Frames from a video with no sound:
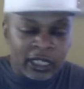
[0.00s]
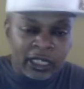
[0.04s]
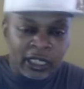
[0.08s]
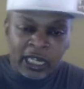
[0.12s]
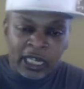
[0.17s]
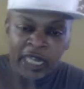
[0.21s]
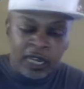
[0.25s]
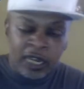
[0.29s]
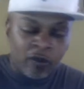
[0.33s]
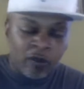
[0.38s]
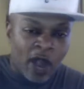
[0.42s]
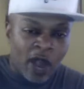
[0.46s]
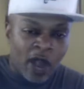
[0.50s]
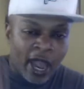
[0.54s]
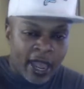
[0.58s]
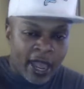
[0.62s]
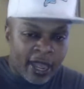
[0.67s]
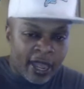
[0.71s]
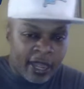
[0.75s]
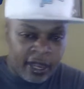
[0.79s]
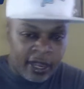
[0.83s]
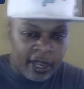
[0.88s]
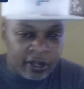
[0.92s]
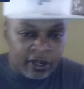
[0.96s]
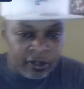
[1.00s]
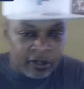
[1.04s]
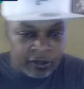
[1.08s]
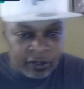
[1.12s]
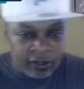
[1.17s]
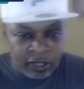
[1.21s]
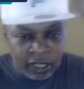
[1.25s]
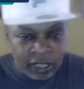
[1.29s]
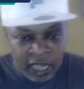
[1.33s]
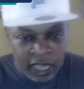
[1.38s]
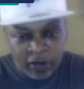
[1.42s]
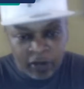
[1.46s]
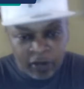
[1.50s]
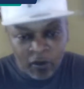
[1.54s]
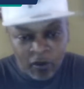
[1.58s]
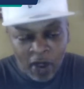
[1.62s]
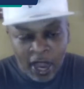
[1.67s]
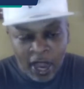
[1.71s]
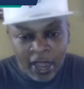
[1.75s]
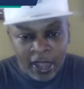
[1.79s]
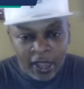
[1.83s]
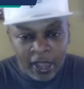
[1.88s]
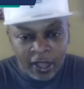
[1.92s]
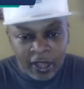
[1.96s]
Let it ride. Let it
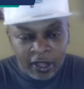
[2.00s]
ride.